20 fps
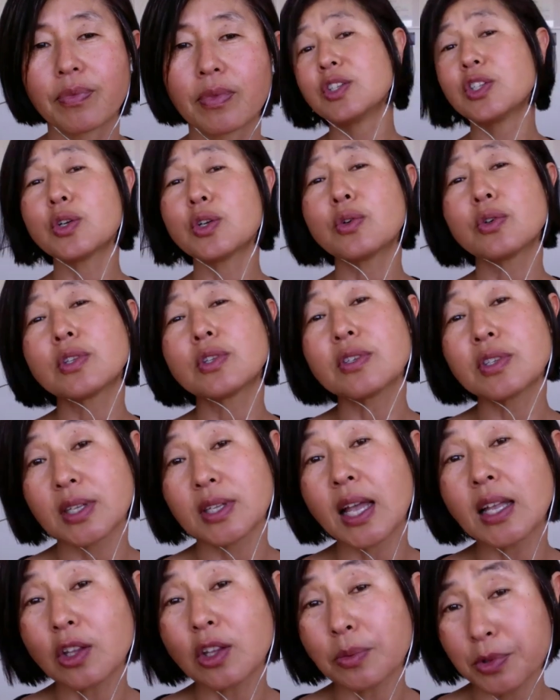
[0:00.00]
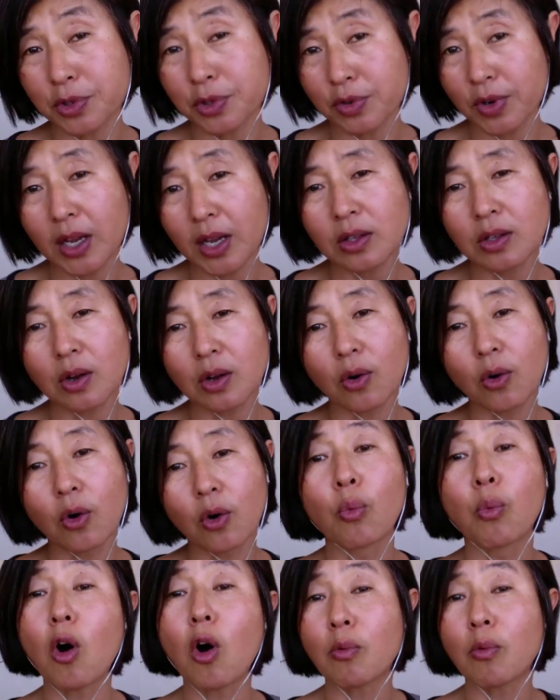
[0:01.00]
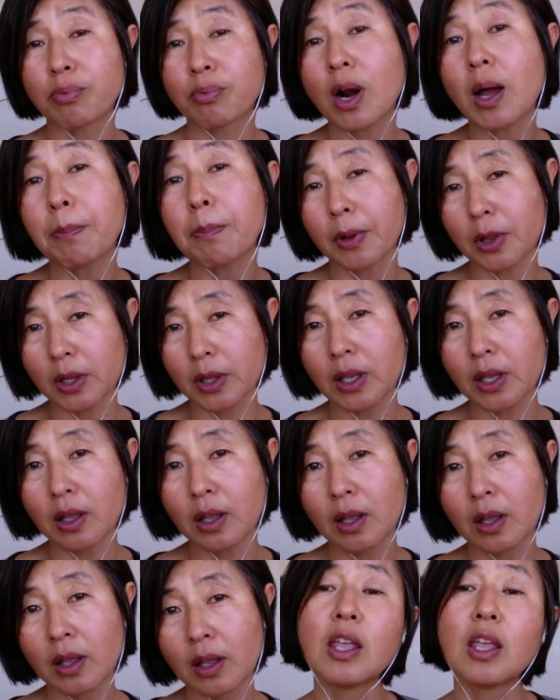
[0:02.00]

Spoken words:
She couldn't stand up straight or walk properly.